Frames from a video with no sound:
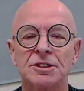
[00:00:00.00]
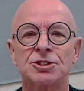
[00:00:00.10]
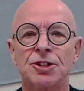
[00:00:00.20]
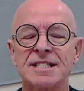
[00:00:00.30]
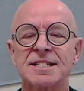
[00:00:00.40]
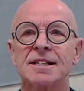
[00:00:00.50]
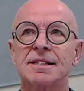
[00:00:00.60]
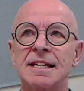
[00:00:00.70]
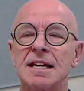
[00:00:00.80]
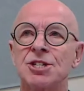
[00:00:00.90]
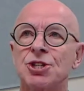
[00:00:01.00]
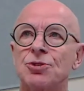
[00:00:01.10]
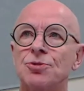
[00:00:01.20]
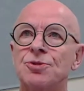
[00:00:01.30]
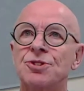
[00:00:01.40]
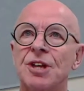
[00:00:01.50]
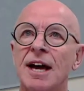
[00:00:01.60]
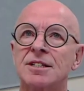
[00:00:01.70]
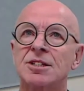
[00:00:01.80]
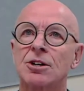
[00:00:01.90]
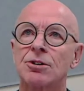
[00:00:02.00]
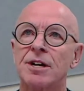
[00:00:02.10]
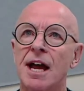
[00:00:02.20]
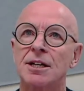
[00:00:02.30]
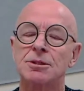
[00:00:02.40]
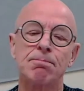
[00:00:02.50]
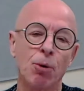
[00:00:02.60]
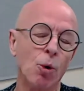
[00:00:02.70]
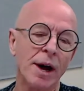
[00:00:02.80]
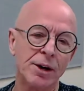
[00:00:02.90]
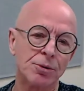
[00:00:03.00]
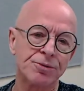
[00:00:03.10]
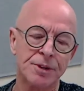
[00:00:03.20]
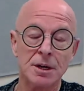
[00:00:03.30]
addressing the issues that create poor health,